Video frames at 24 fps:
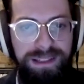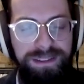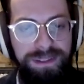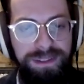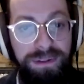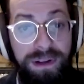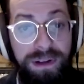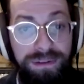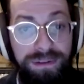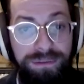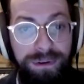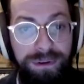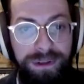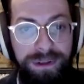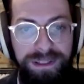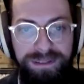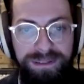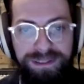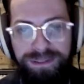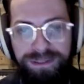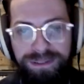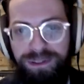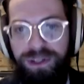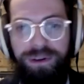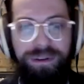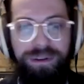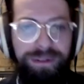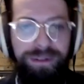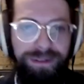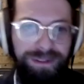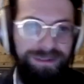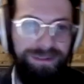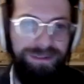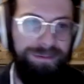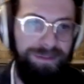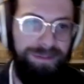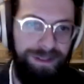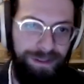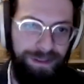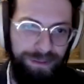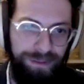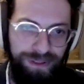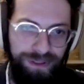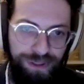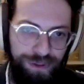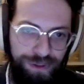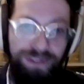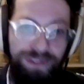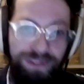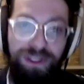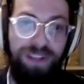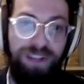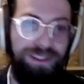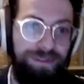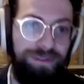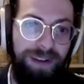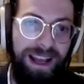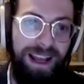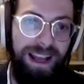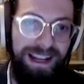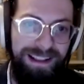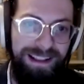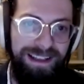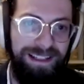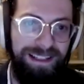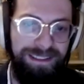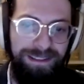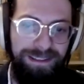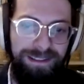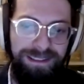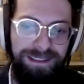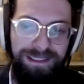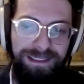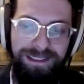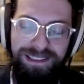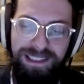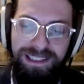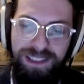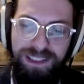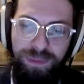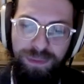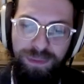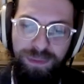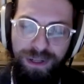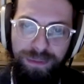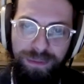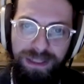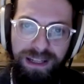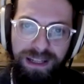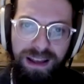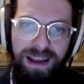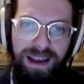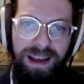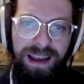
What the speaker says: So therefore, it's, you can justify anything as long as it's an experiment.